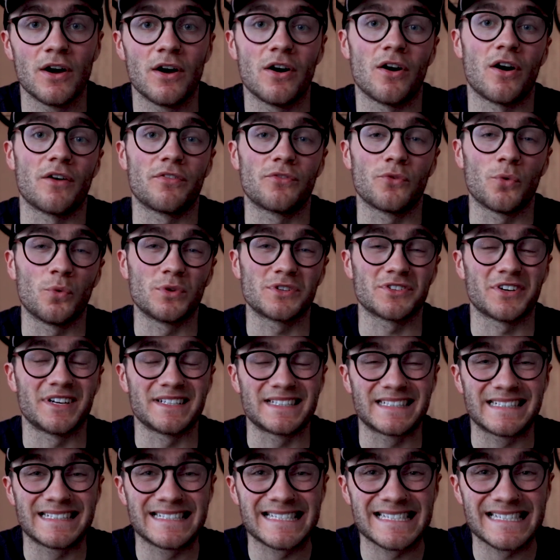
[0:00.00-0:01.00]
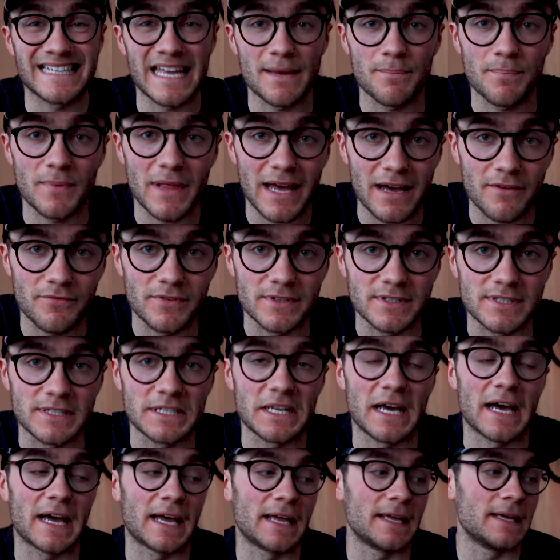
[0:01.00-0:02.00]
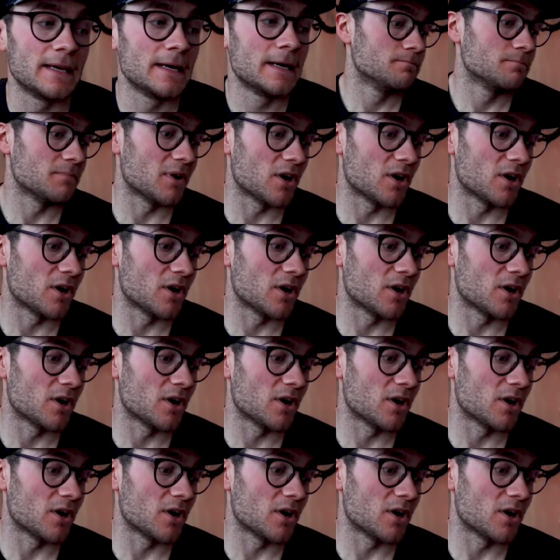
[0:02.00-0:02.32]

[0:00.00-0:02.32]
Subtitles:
I thought I'd skip that for today,